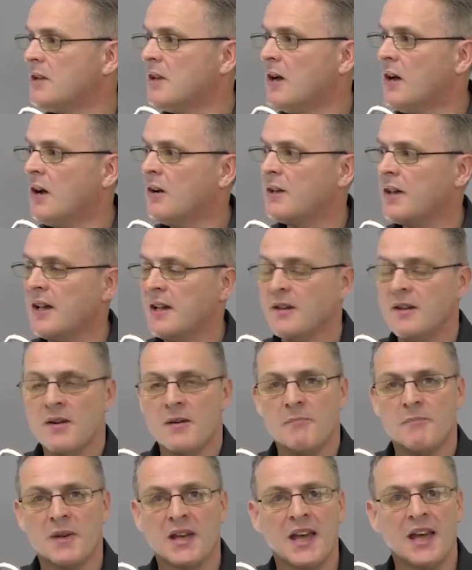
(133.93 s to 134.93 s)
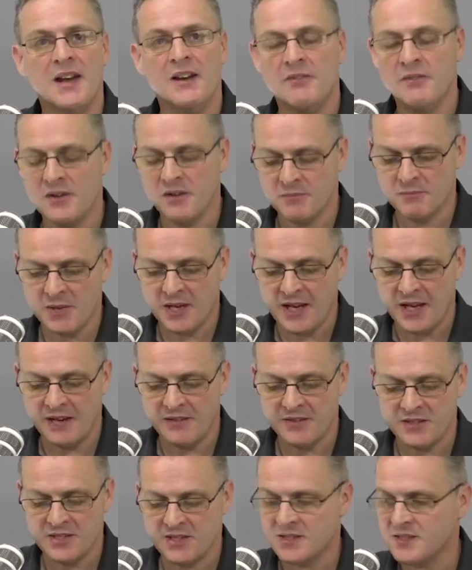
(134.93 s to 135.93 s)
Okay, Michaela
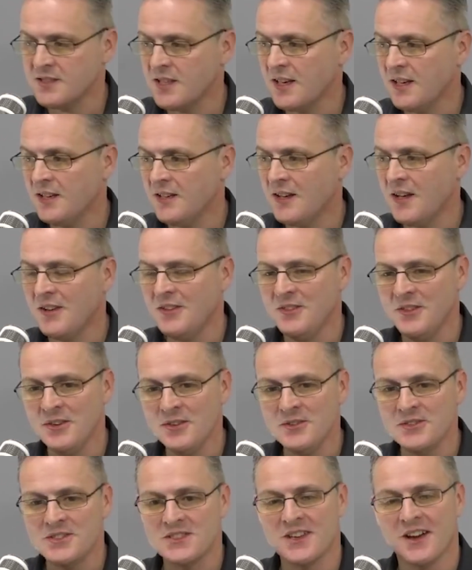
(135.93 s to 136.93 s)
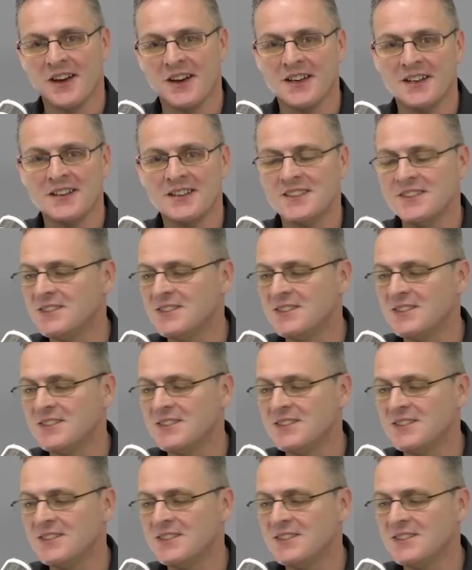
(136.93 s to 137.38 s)
is just saying a new sign.